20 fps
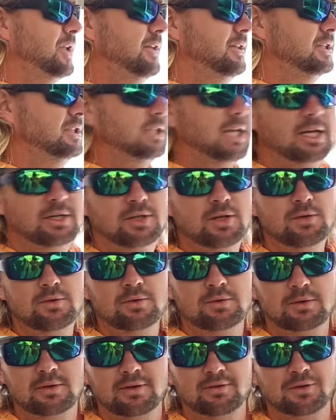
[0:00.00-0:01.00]
and then stay
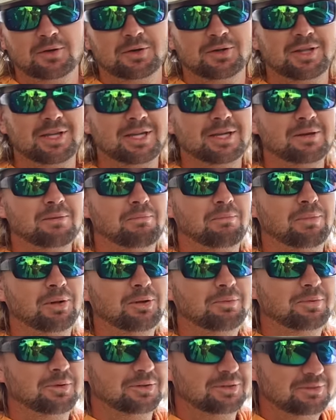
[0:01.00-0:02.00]
tuned for the
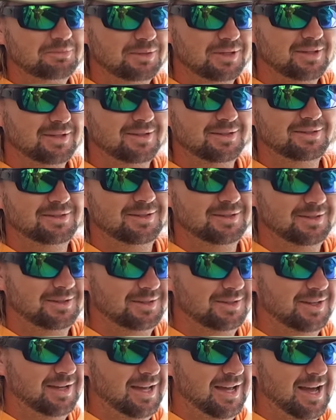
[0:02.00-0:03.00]
bloopers, because
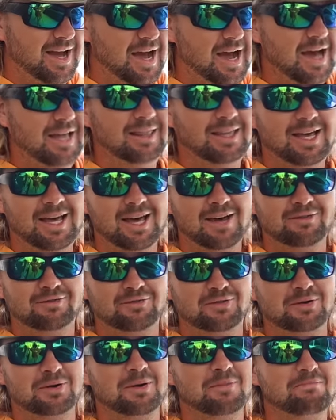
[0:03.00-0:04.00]
I laugh
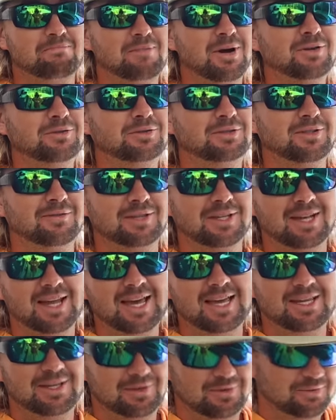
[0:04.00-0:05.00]
for most of the
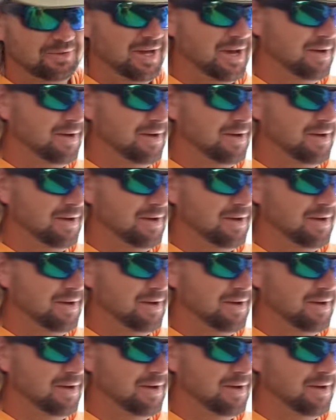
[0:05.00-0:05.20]
day on